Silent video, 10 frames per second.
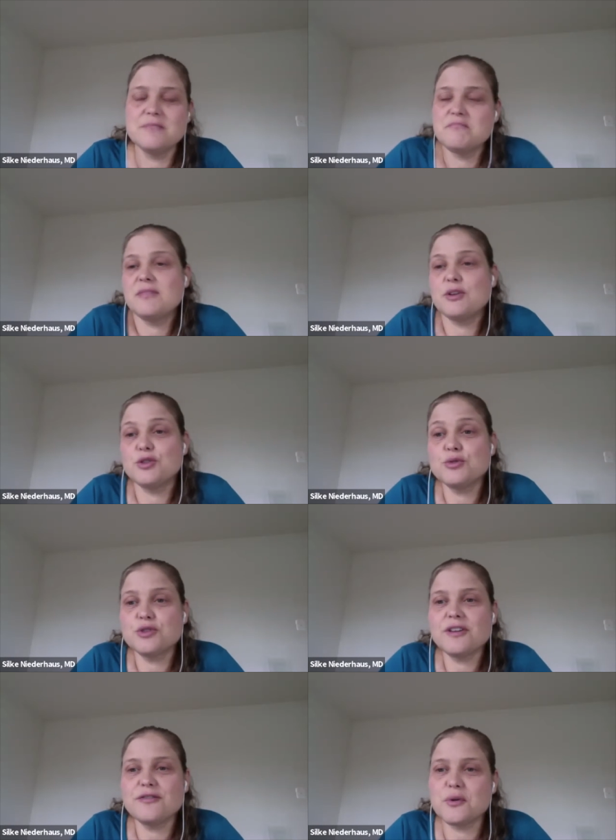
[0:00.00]
there's
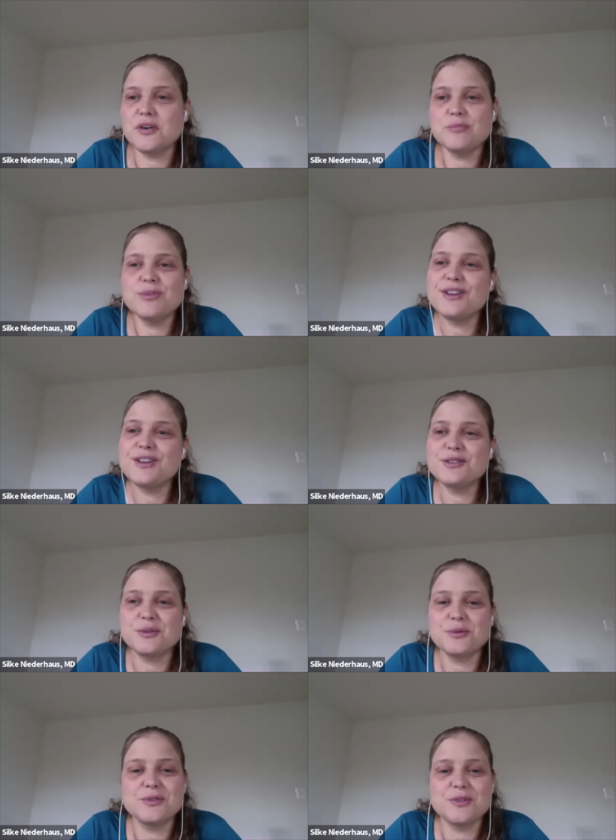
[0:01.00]
usually a phone number there
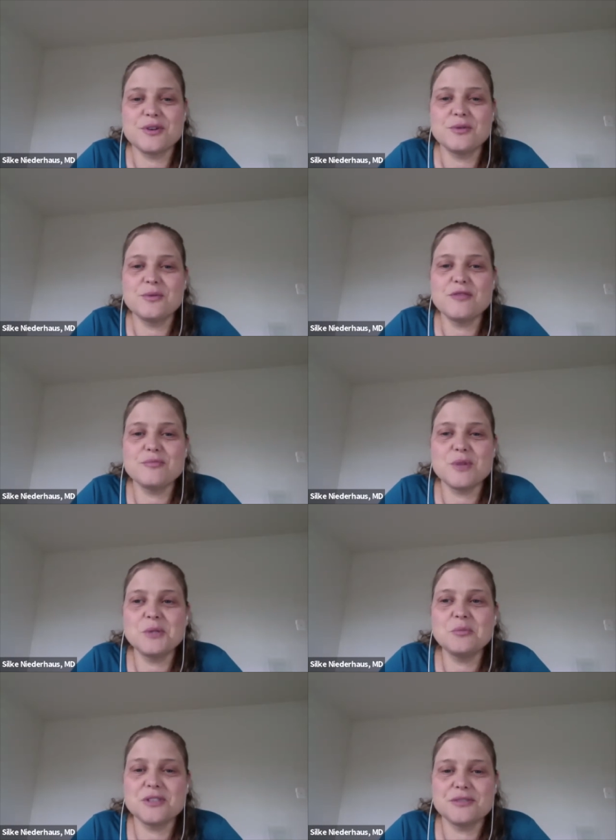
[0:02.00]
too, so you have
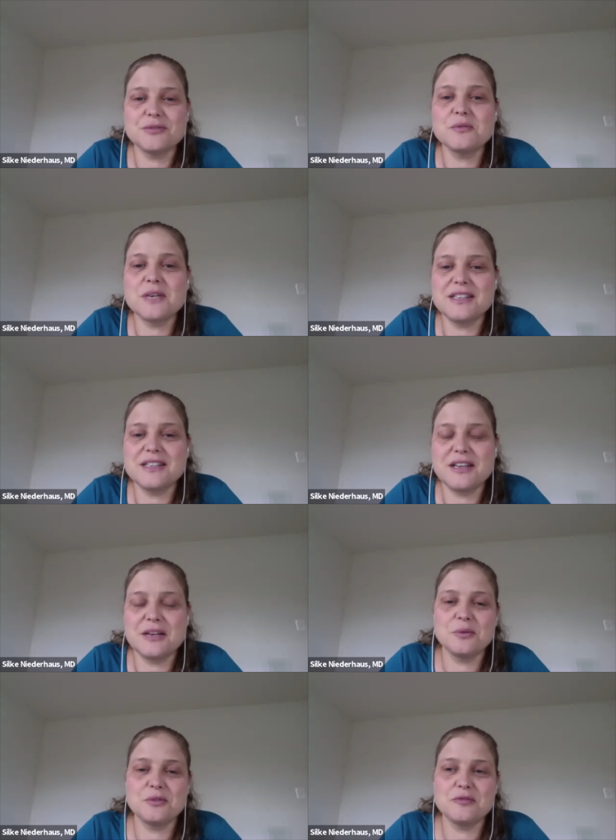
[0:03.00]
multiple different ways to get a
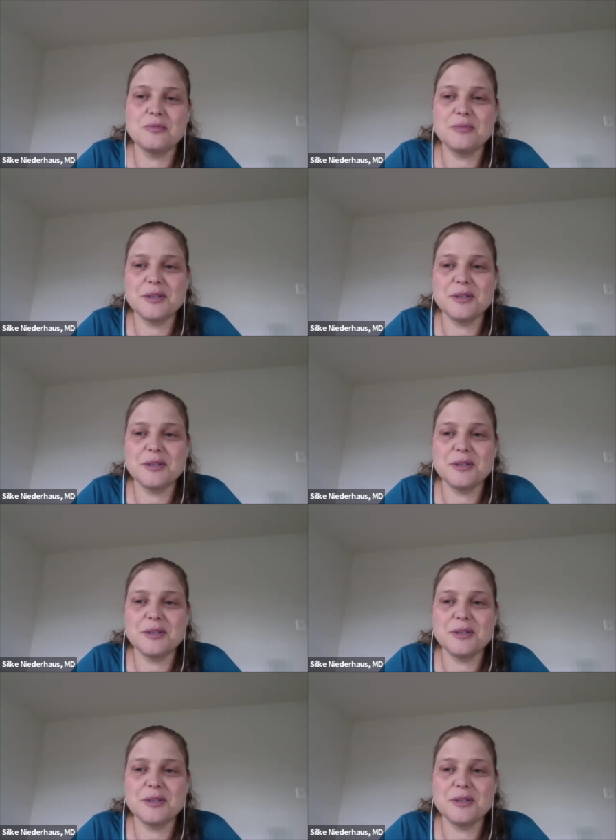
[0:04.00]
hold of people.